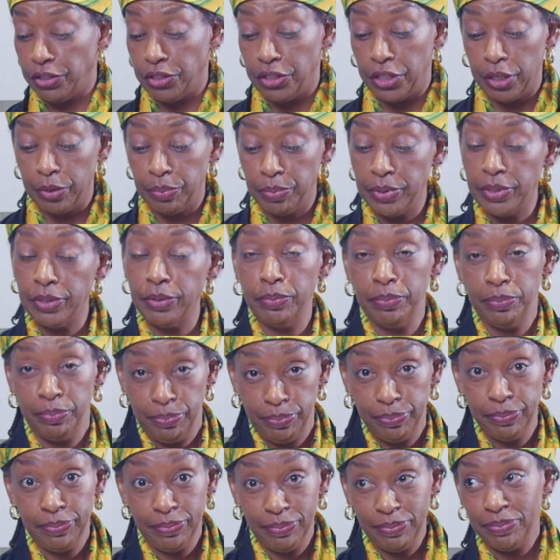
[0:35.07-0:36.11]
chips.
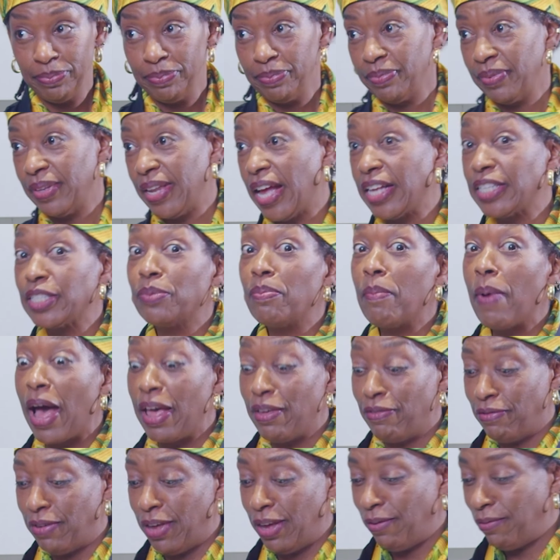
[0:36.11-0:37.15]
That's my
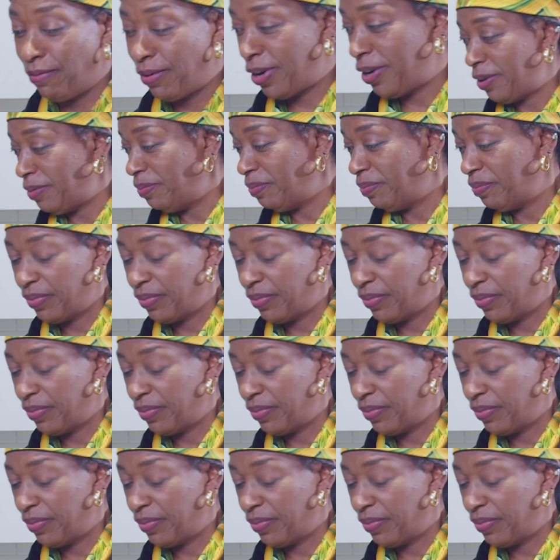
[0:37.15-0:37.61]
favorite.